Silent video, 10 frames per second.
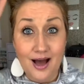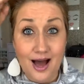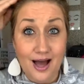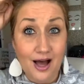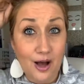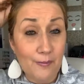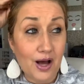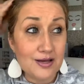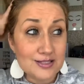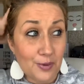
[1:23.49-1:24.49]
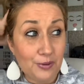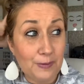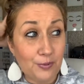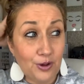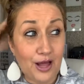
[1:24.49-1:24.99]
um, some
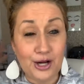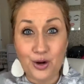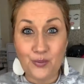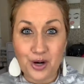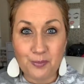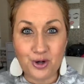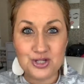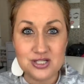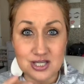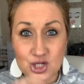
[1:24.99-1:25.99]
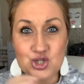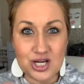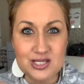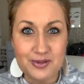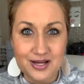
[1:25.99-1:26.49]
people I know want to purchase it
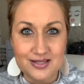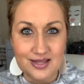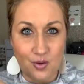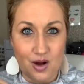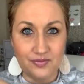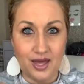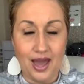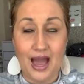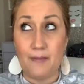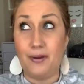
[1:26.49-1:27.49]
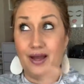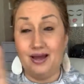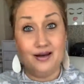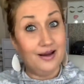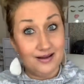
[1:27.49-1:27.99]
just because they want the app.
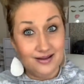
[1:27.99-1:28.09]
And